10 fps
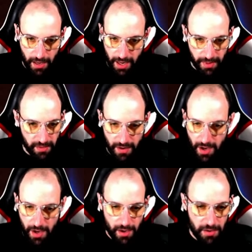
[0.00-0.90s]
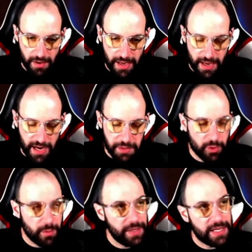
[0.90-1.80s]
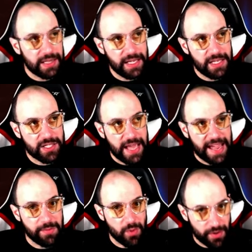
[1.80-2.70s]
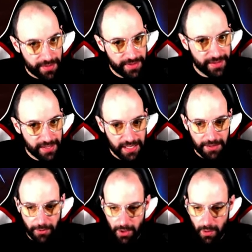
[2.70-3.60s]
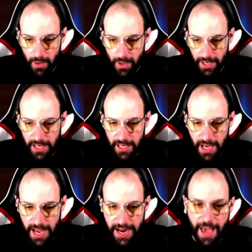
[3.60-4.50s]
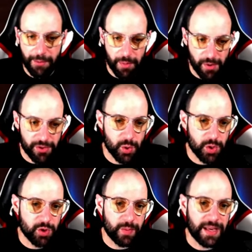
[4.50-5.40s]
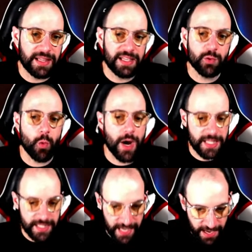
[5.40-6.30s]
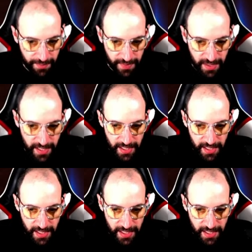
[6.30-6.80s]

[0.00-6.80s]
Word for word: I mean, it will be at least eight months in a row, okay? And every month you need to play at least one time.